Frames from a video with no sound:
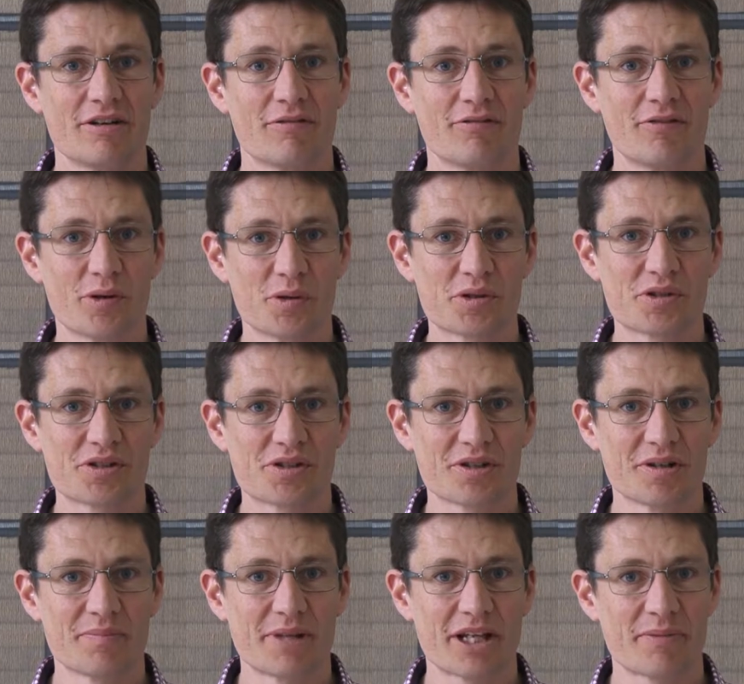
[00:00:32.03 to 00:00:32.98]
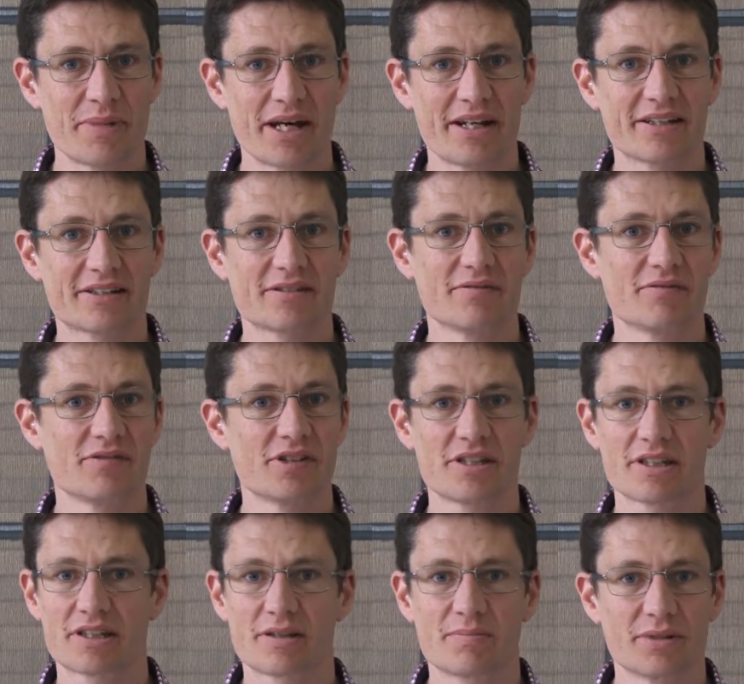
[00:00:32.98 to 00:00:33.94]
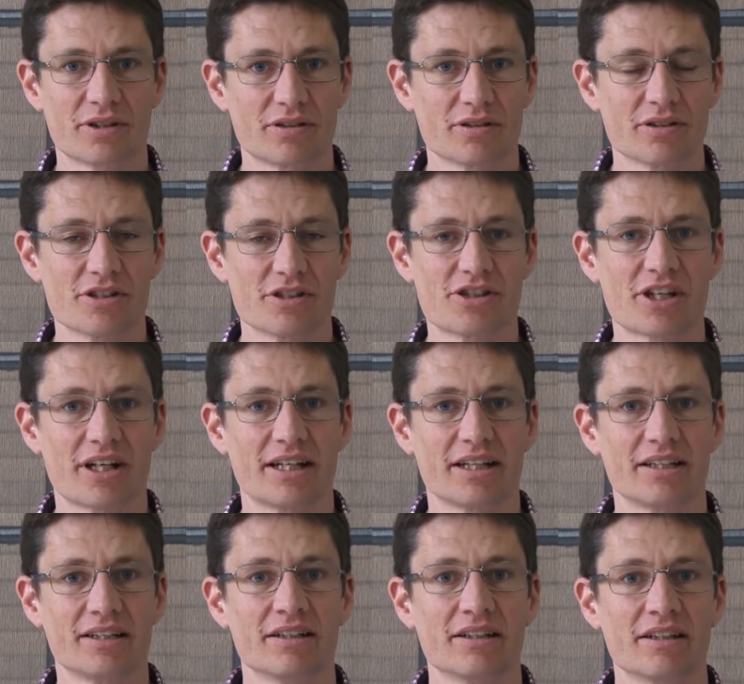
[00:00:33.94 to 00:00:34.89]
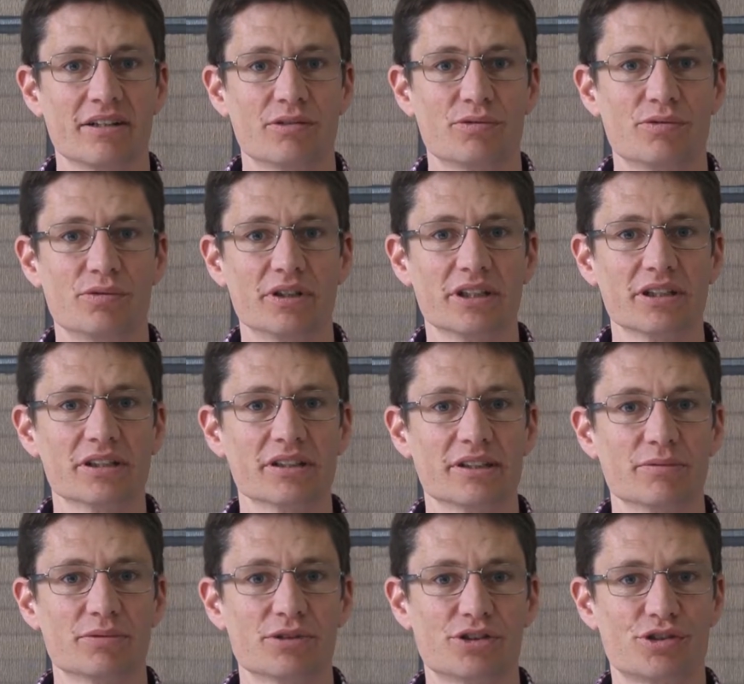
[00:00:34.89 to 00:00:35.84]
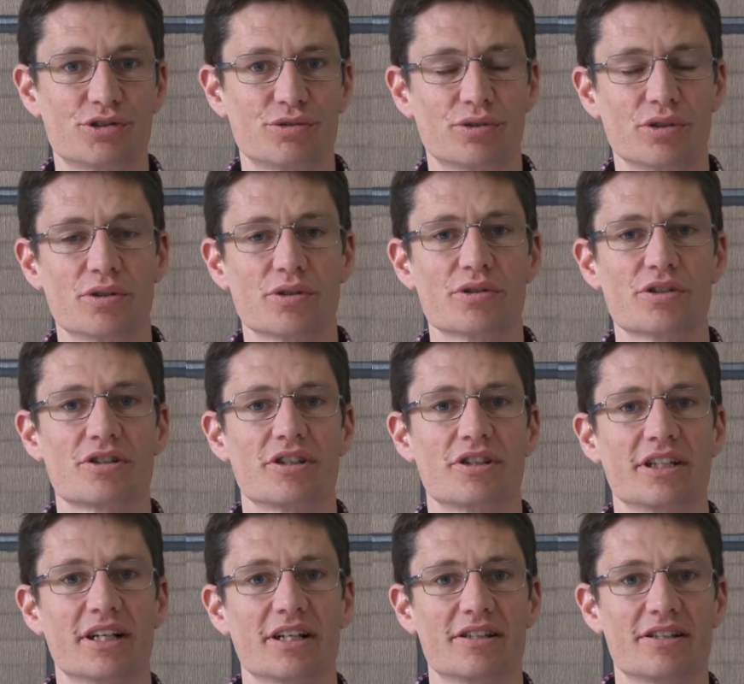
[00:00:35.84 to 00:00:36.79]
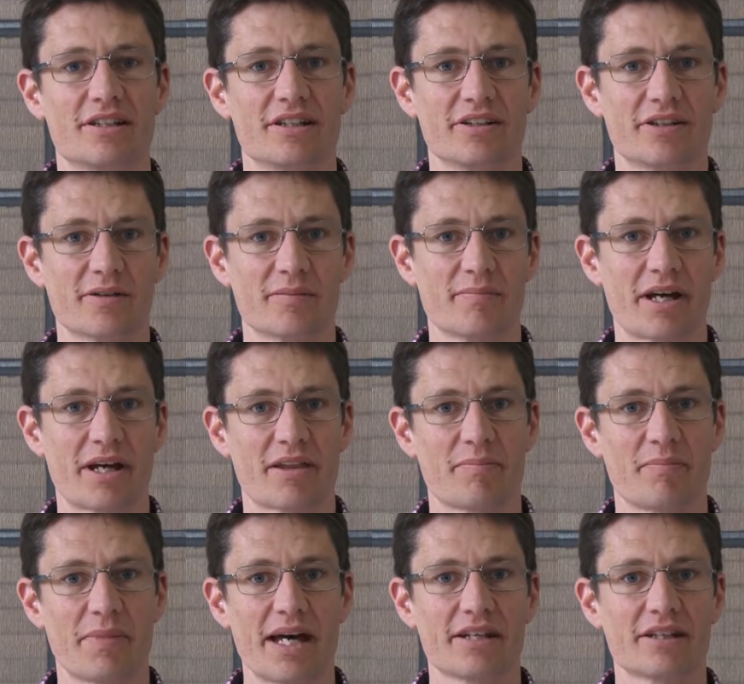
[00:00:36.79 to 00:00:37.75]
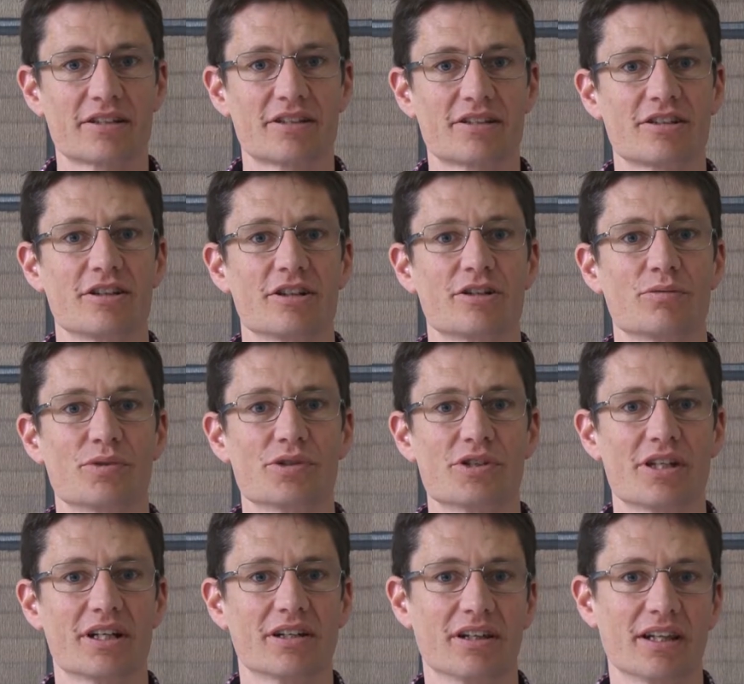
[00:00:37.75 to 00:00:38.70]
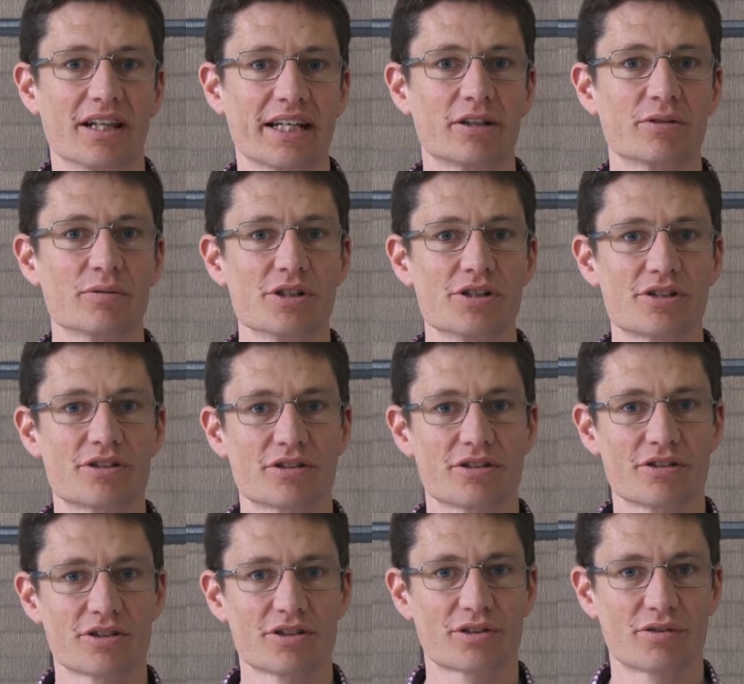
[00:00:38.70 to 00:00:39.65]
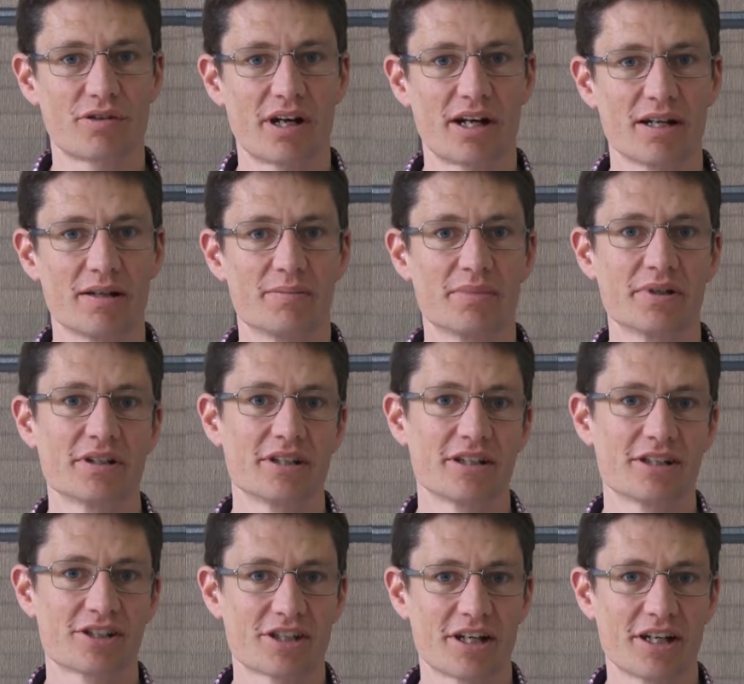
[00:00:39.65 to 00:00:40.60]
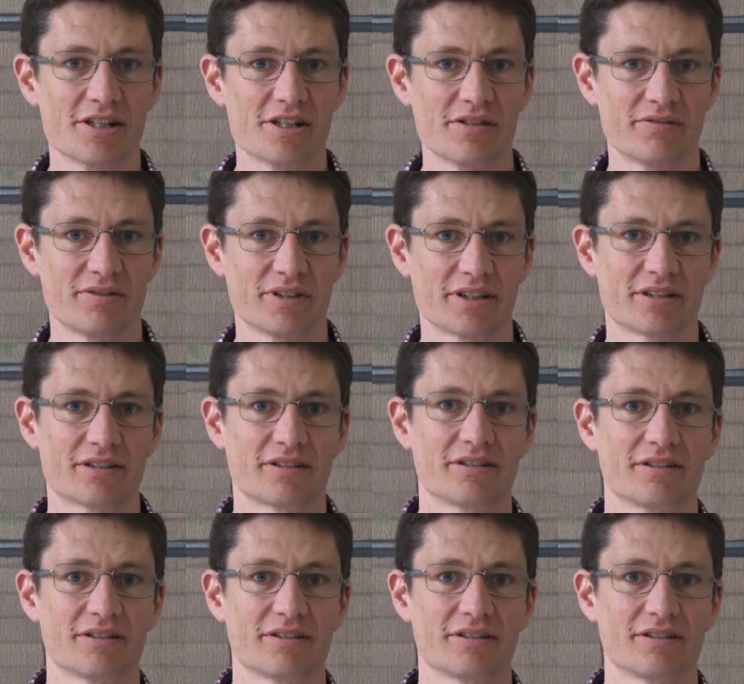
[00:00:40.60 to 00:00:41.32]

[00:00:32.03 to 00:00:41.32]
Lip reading: focused on mathematics and physics because I really was drawn to the idea that mathematics was a language to describe scientific